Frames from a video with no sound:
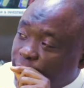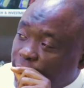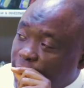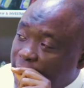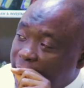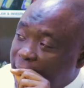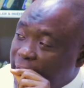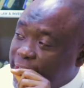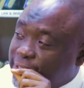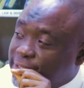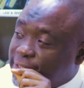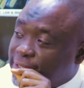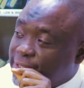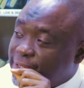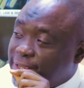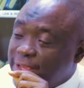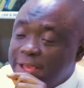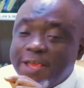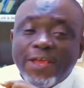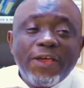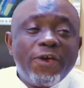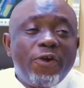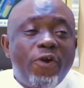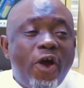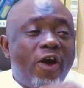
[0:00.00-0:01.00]
Right?
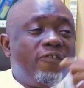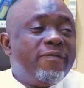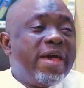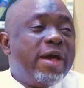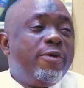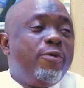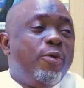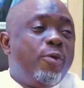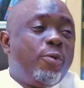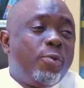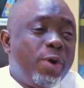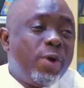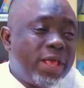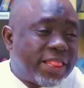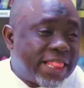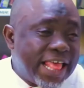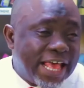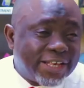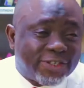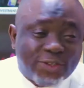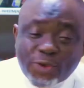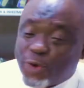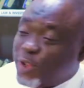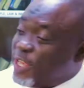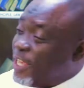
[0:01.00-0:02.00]
Government will
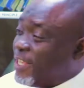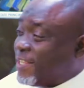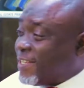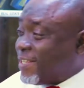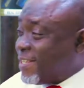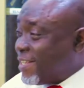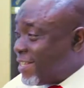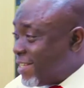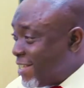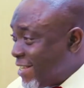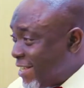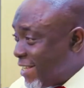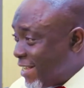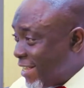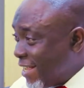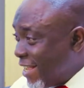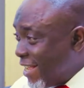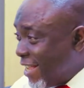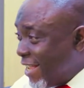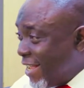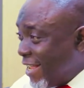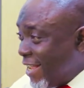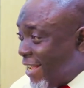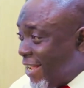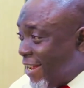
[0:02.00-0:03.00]
witness to it.
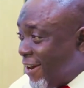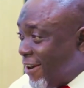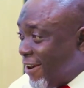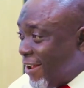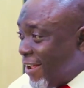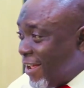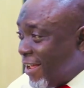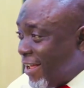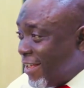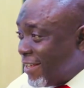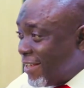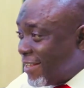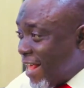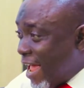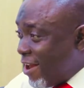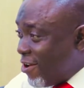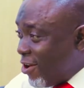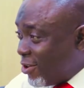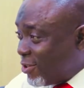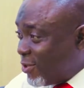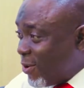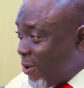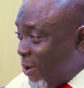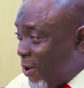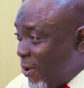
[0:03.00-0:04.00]
Is that
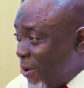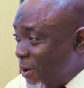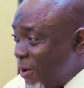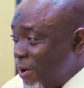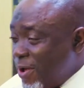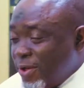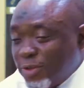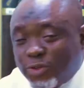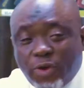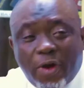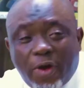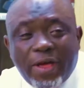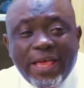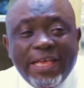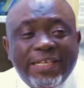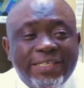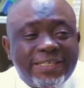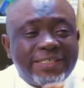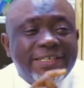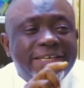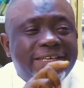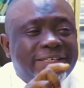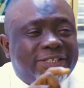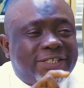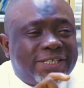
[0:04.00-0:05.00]
not so? So
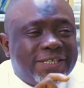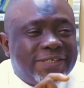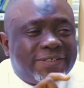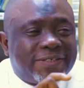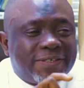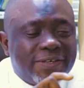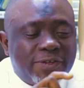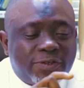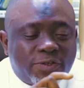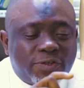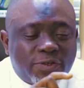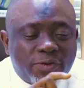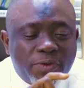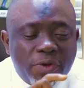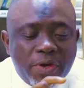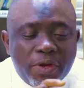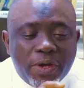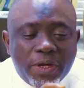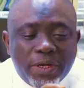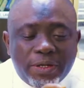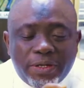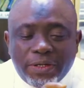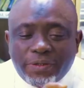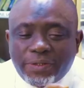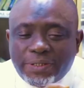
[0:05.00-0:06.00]
it's
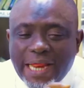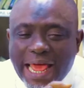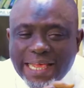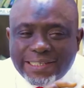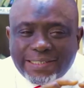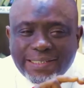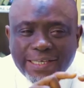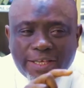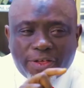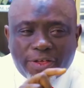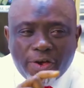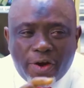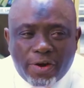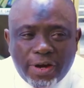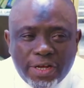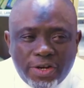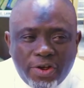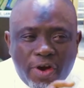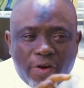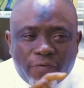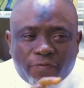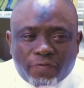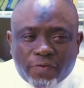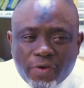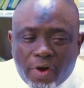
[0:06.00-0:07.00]
that security
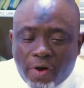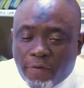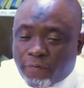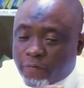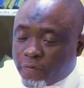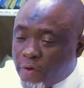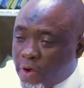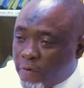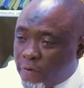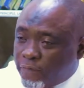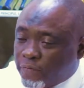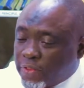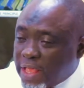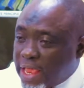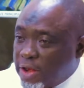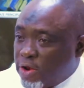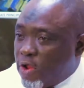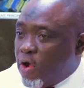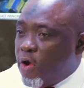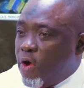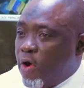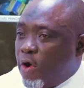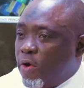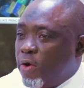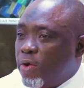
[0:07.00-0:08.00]
of
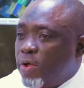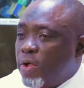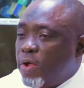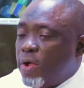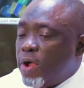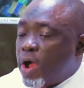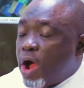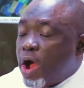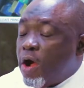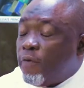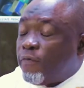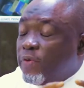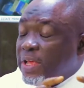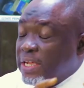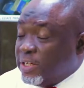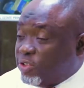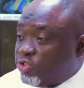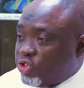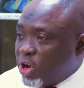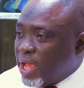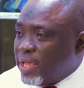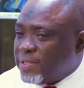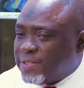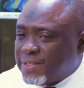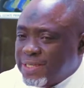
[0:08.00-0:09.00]
tenure, of
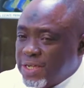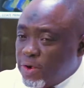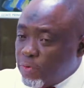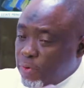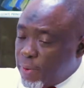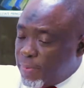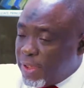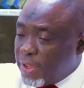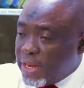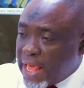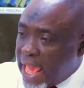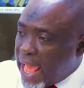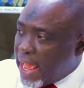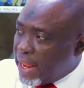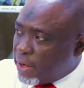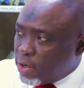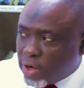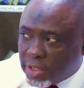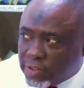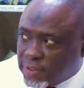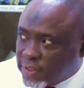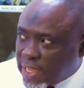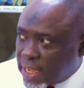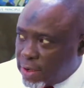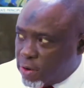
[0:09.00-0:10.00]
interest will be there,
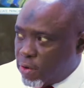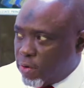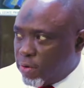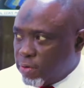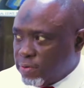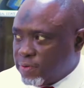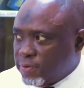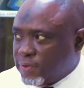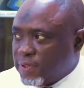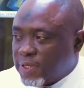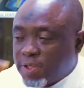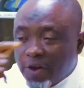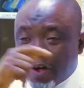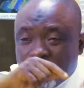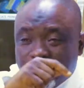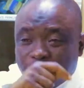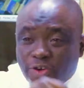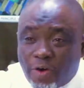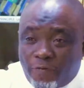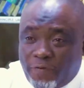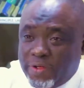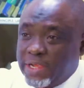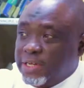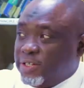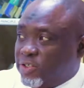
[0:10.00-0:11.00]
not tenure. Security
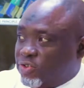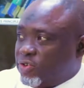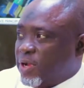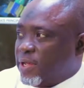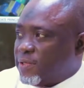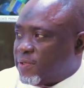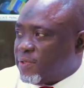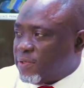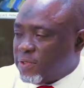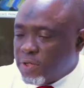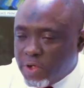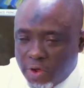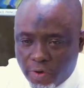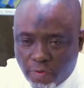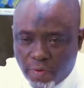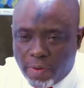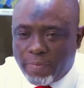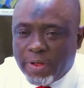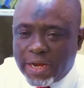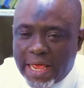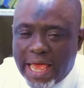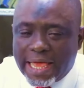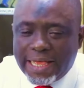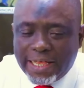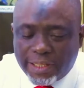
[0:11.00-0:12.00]
of interest will
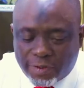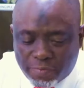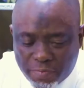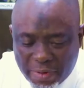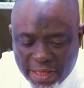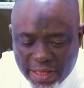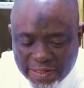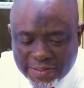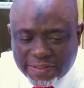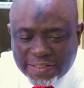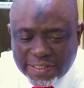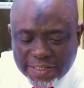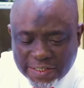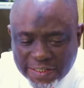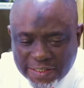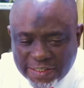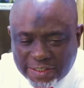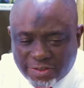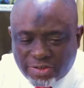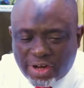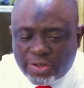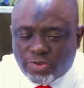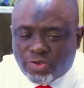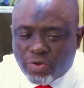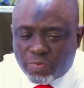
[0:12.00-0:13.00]
be there. It makes the
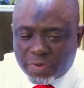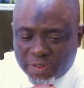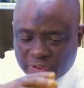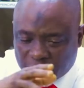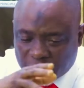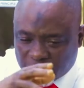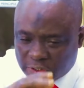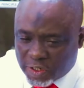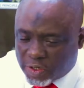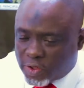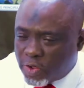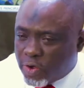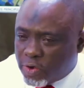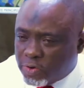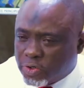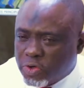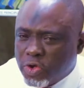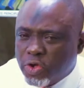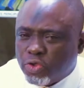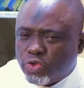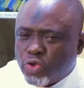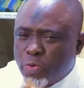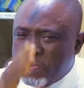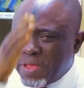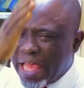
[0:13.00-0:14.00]
interest to be secured,
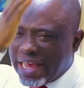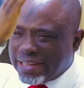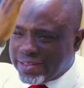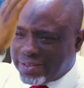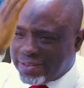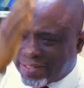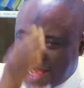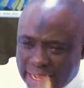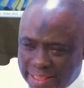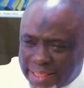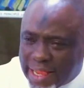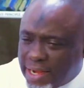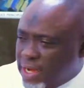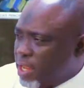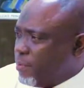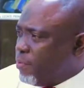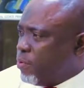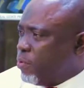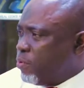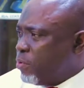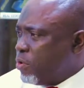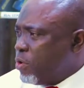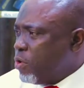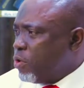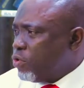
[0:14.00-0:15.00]
to be
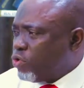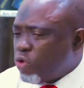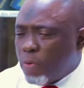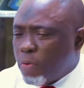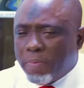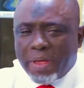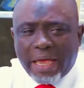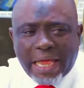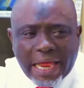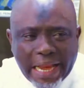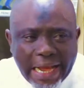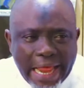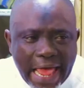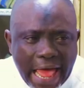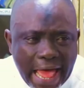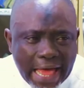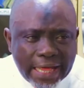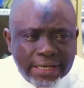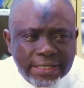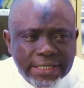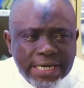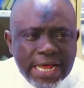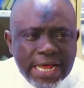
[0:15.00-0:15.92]
ascertainable, to be clear.